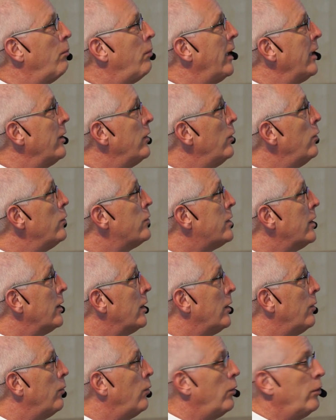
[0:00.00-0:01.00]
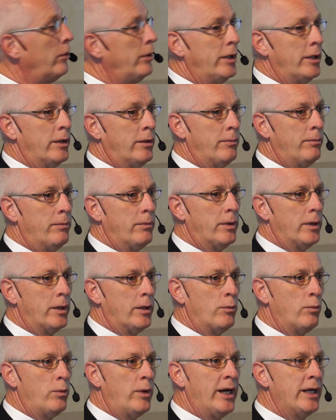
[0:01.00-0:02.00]
By using the wood in a,
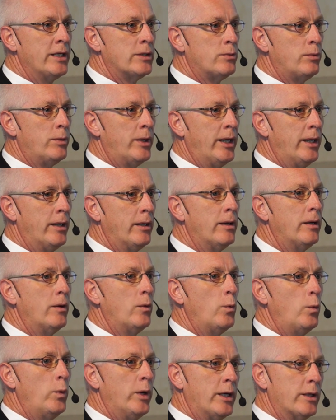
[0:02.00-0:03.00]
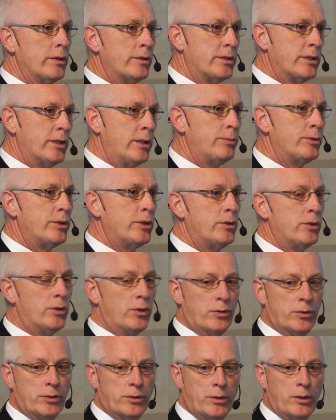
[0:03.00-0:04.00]
in a wise way, we can
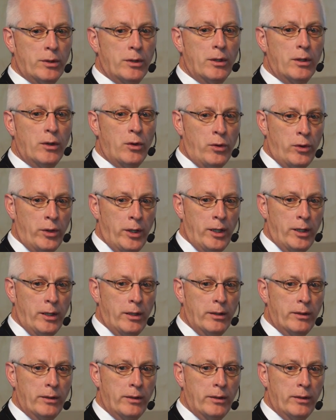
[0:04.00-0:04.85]
substitute oil.